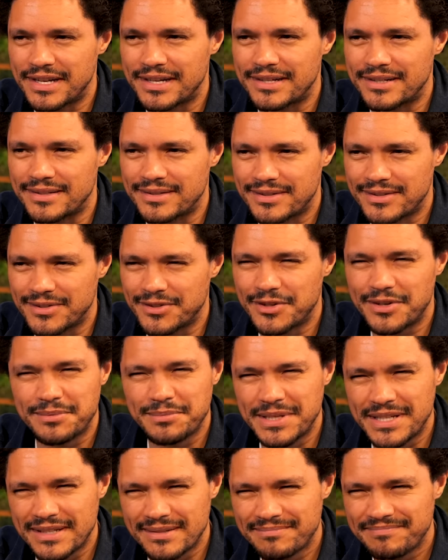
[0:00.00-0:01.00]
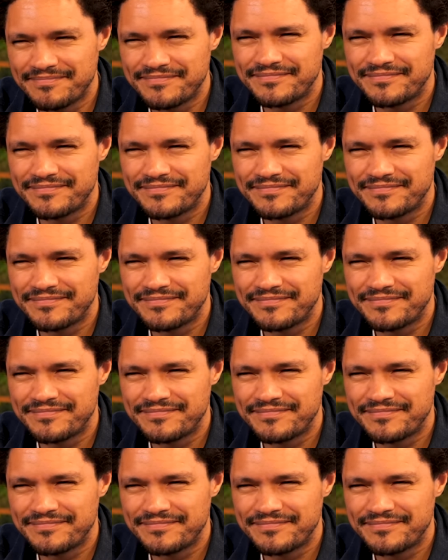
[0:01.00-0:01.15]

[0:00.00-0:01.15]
And, yeah. You know what I mean?